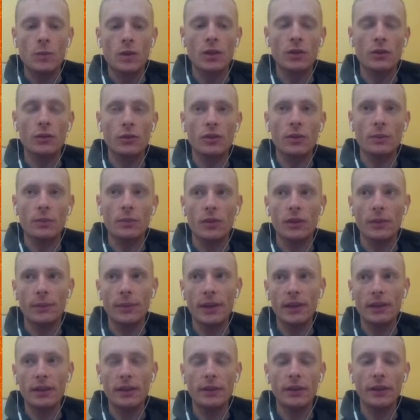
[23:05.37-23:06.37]
do some,
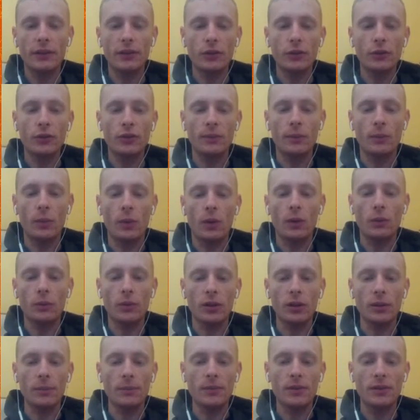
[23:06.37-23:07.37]
basically you have to do some wall
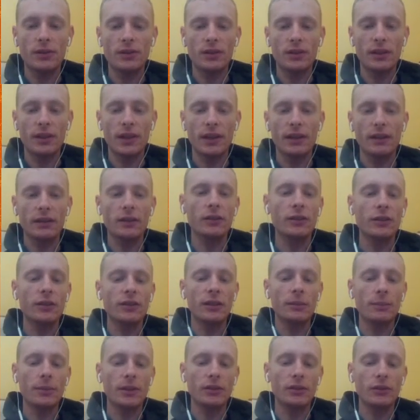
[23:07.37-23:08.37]
rubs to get good
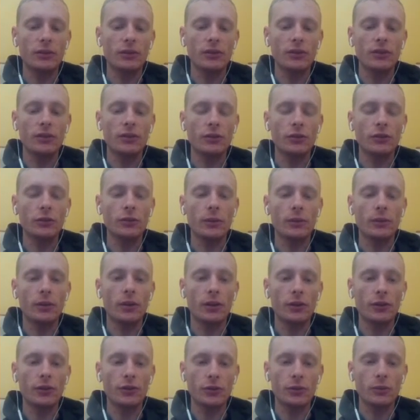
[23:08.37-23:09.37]
subpixels to do a
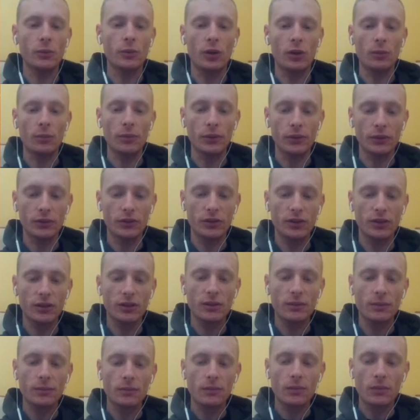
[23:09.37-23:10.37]
larger wall boost.
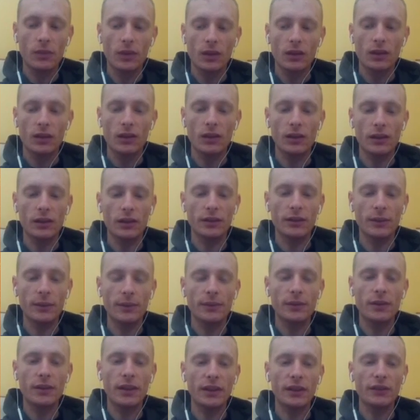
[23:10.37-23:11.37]
Uh, to
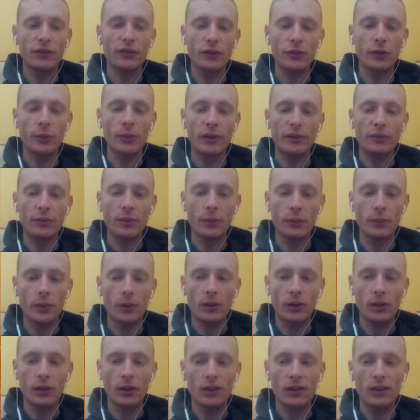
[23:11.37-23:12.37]
be slightly further away from the
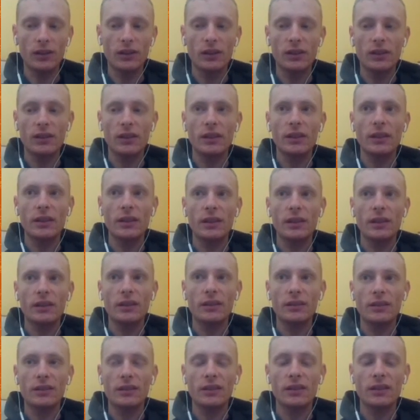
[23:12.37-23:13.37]
wall
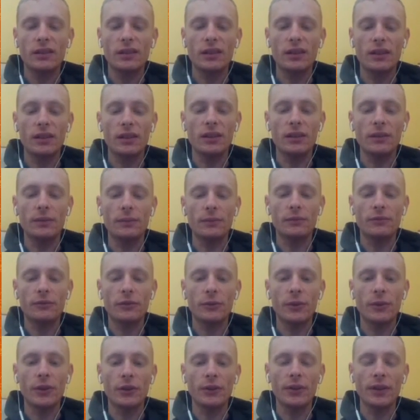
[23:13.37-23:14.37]
um,
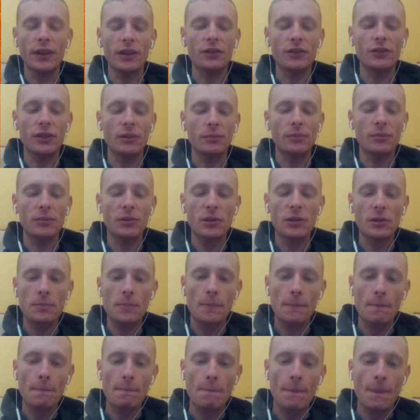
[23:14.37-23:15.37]
when doing that jump.
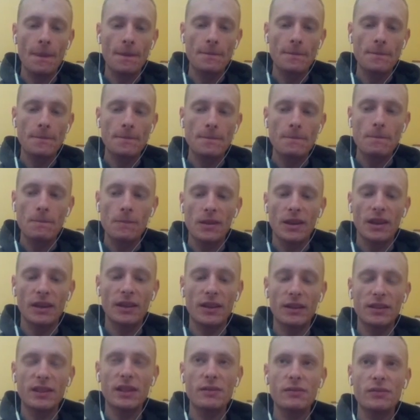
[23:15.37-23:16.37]
And
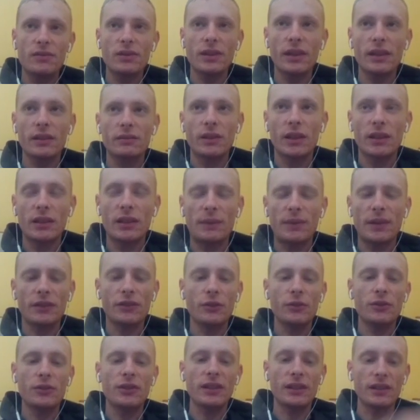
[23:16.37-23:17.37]
it saves like something like
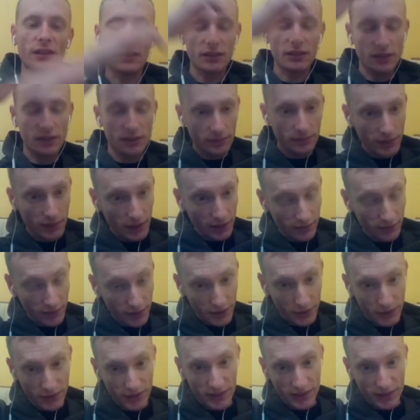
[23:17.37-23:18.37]
two seconds. I don't really
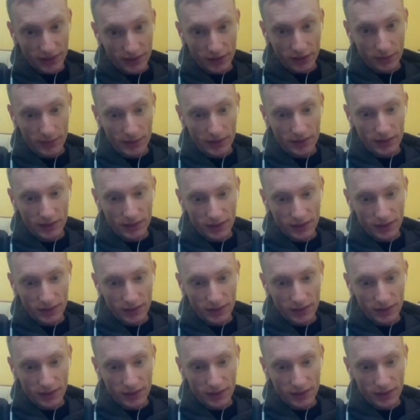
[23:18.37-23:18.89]
know exactly, but